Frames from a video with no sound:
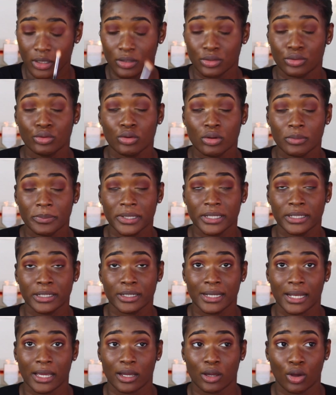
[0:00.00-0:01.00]
you're gonna be
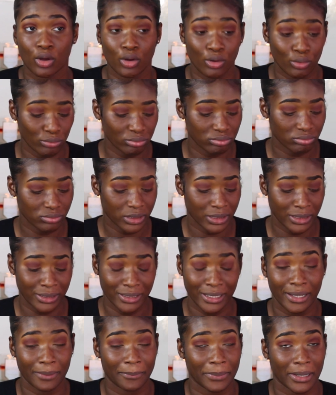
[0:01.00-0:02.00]
here like, oh, he
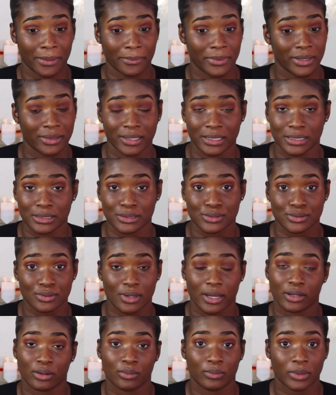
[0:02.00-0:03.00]
can't buy me this, so
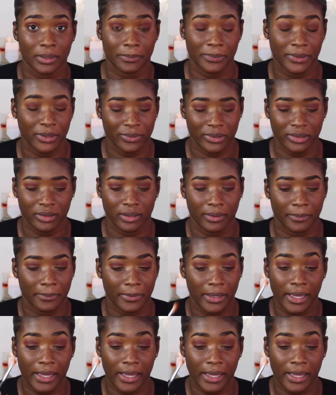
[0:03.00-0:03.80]
I don't want to be with him.